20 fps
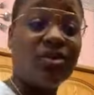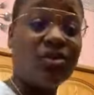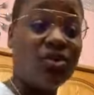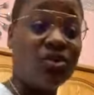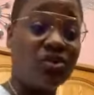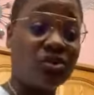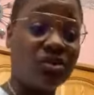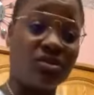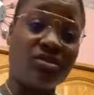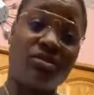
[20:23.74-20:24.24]
it at
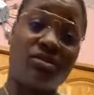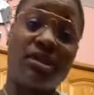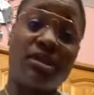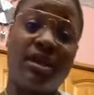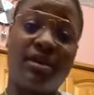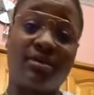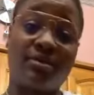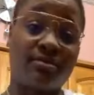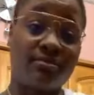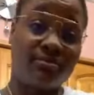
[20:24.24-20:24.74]
all. Because it's
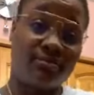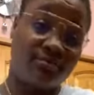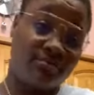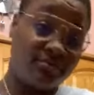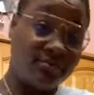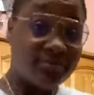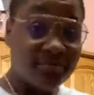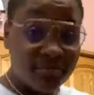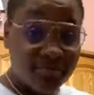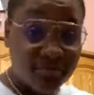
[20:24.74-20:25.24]
like,
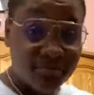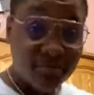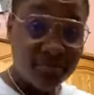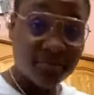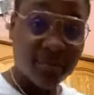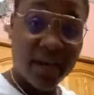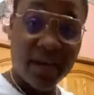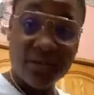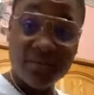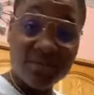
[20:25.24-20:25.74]

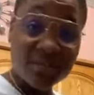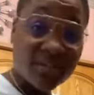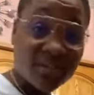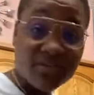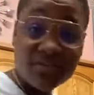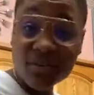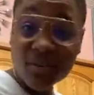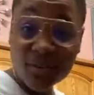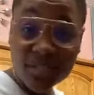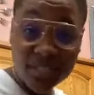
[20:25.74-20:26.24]
I was
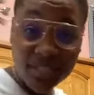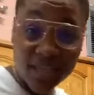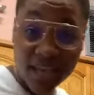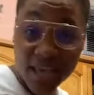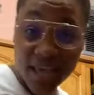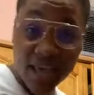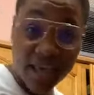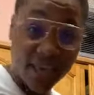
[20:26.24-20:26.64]
looking forward to